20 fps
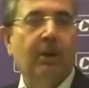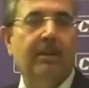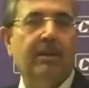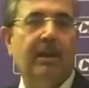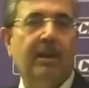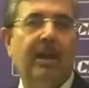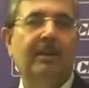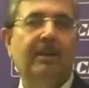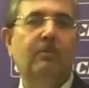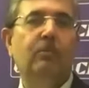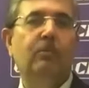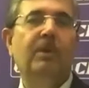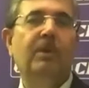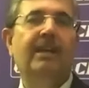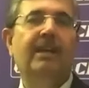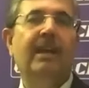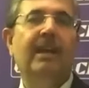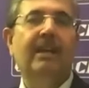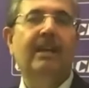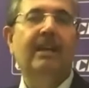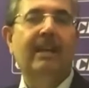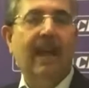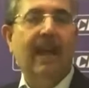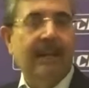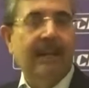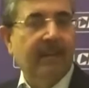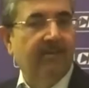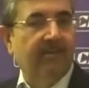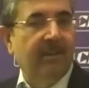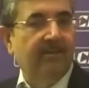In the short run, we
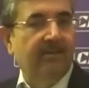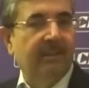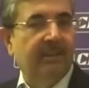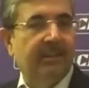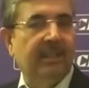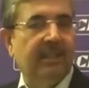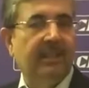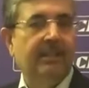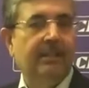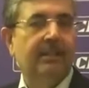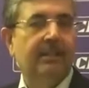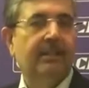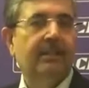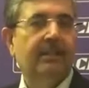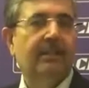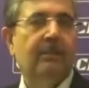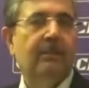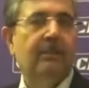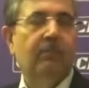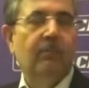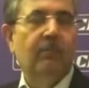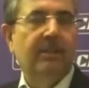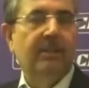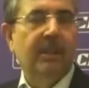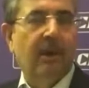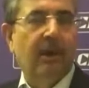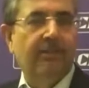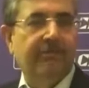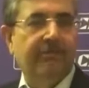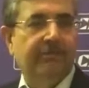can get away with it
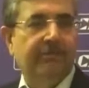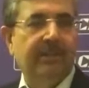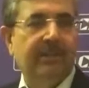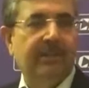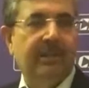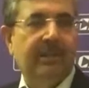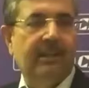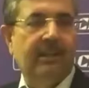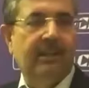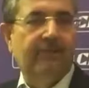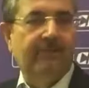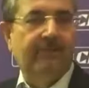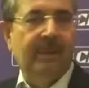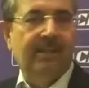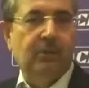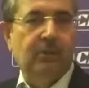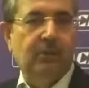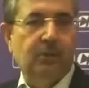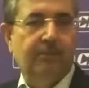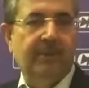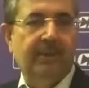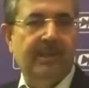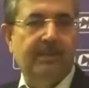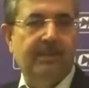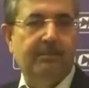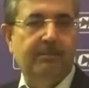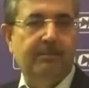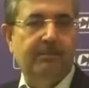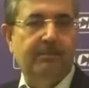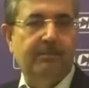without physical face-to-face
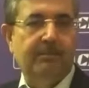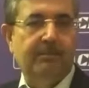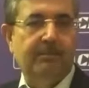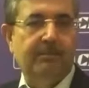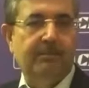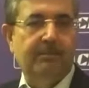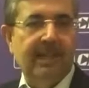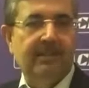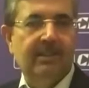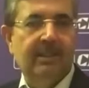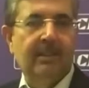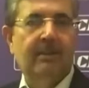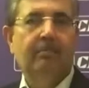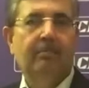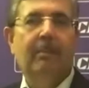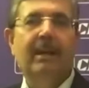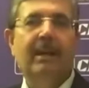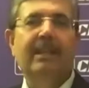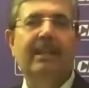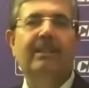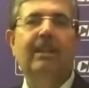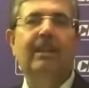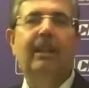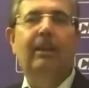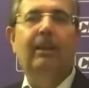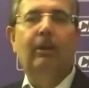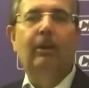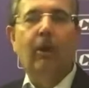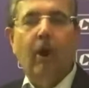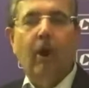meetings, but in the
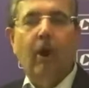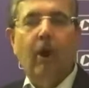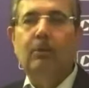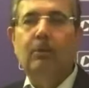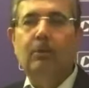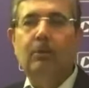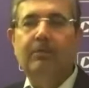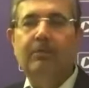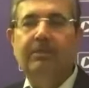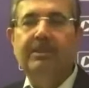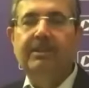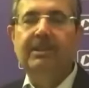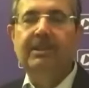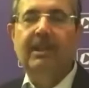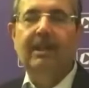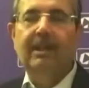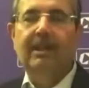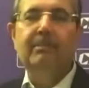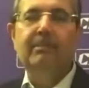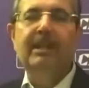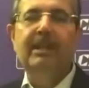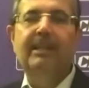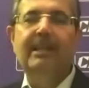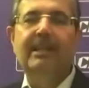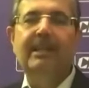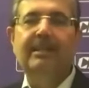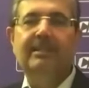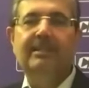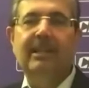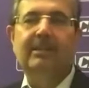long run, there is a
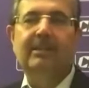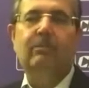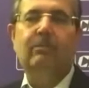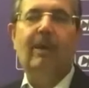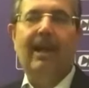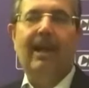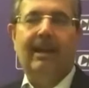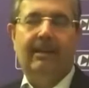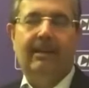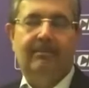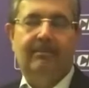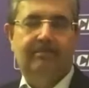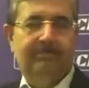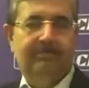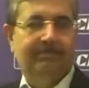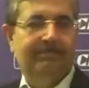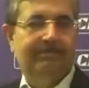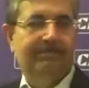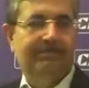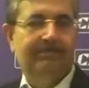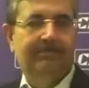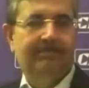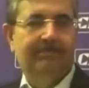value to physical meetings as well.